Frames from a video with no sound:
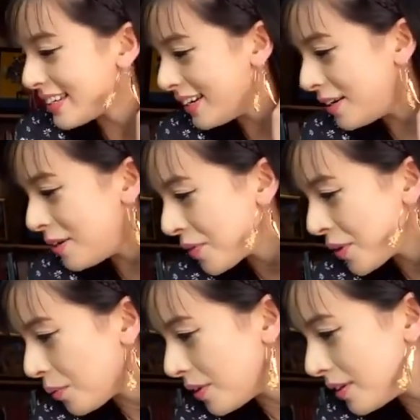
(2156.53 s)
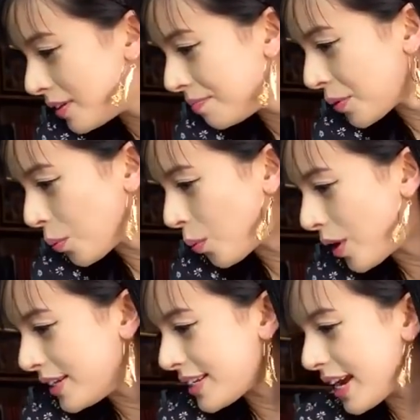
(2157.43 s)
uh,
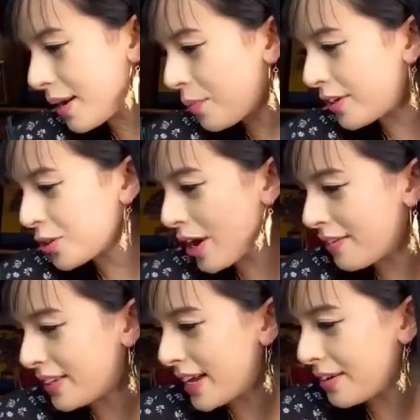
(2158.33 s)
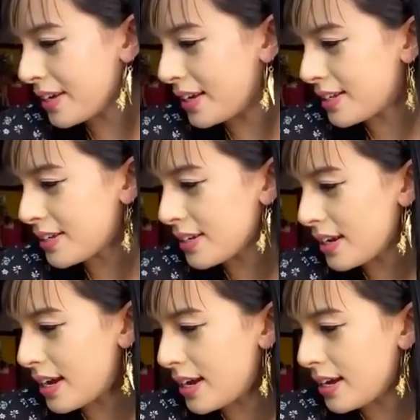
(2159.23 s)
one day I want to travel out east
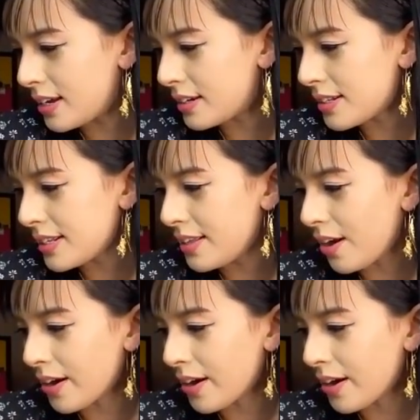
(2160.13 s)
and see the